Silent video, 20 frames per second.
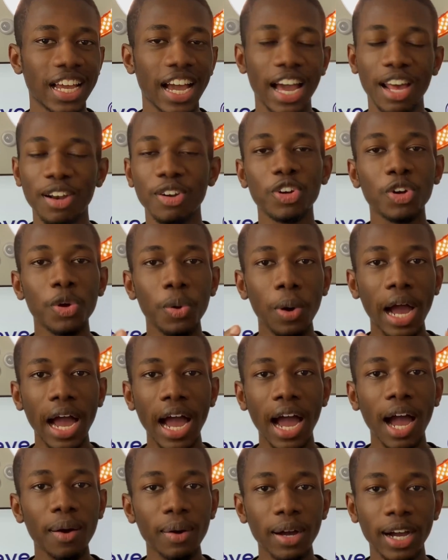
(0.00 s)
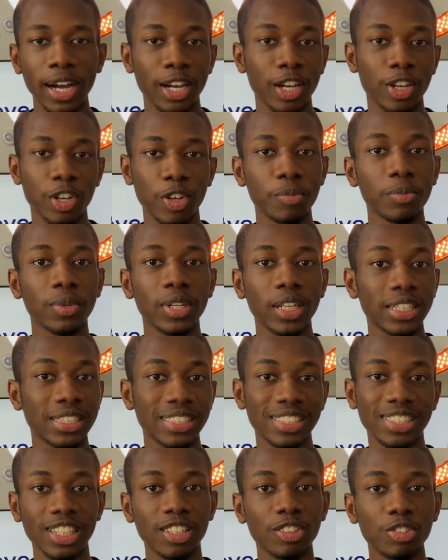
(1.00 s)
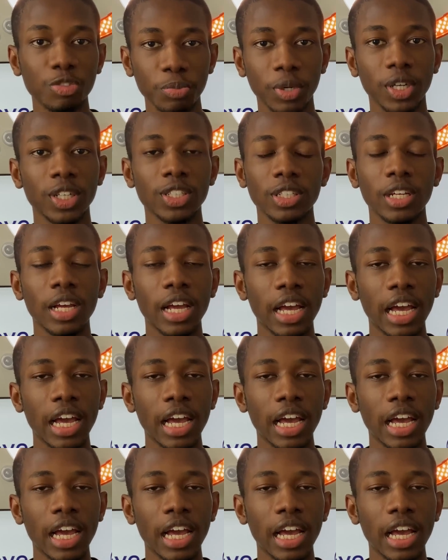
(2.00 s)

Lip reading: I don't know how I accumulate this much.